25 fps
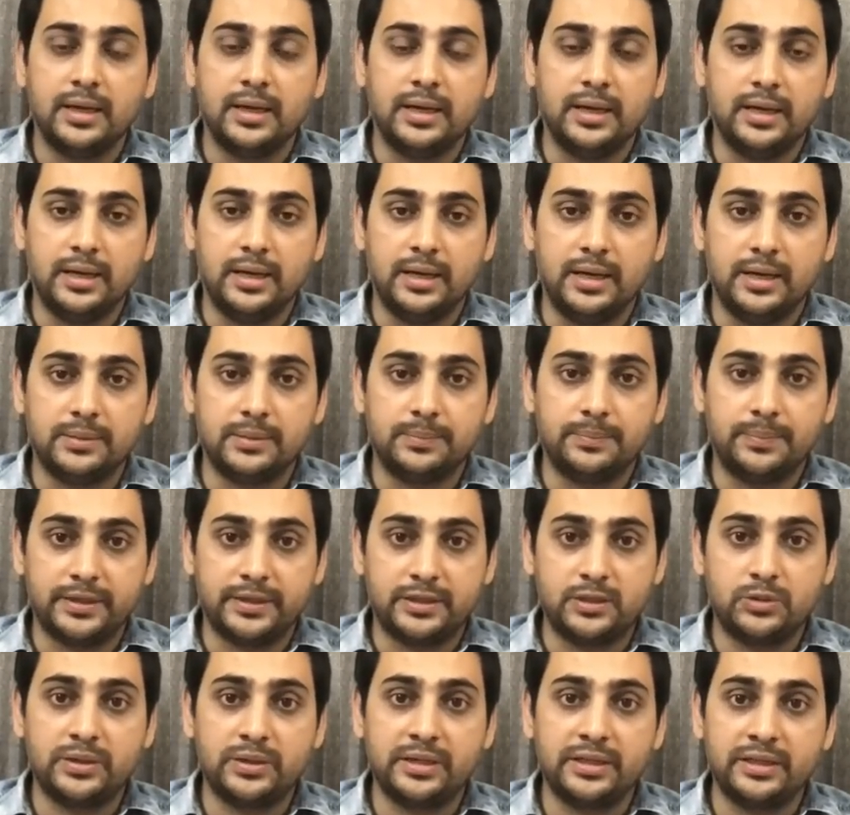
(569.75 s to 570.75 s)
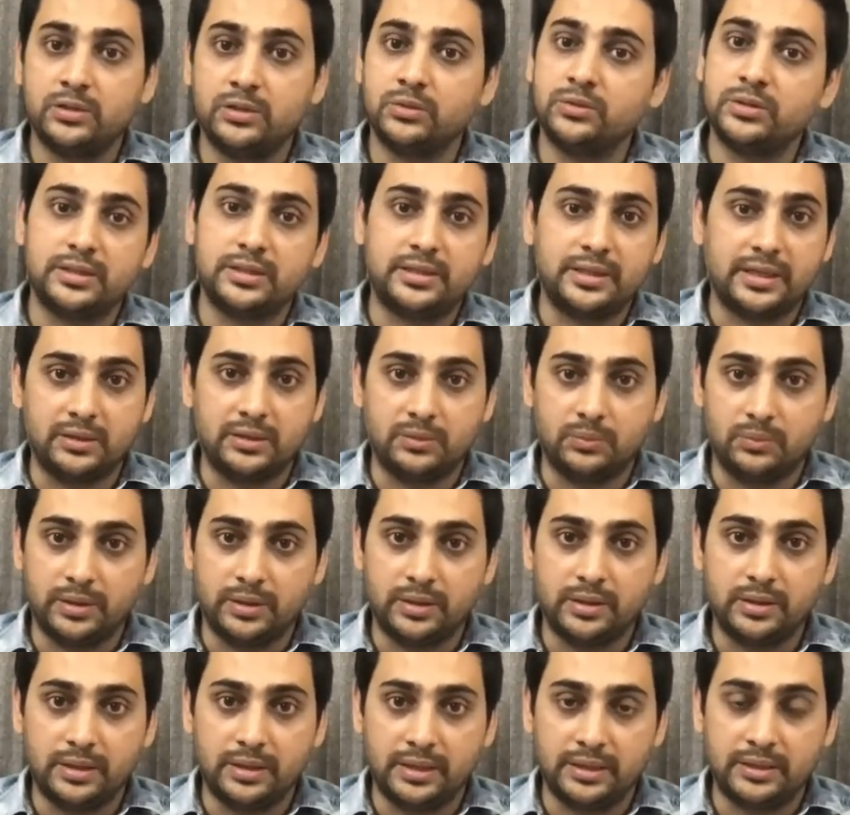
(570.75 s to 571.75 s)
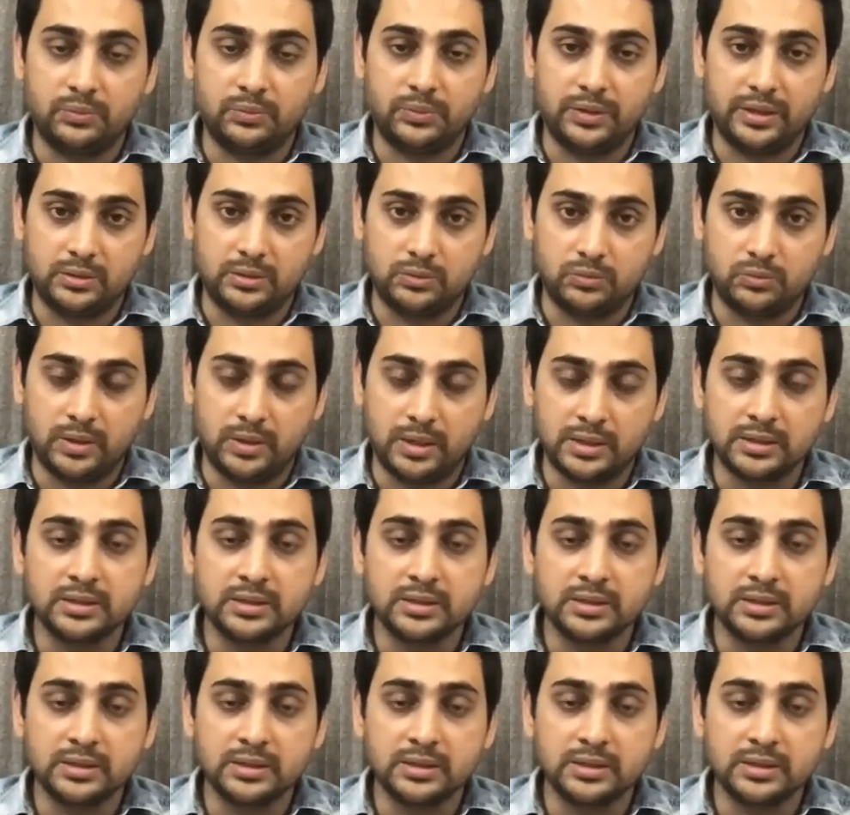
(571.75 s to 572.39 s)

but you can use it anywhere, any way you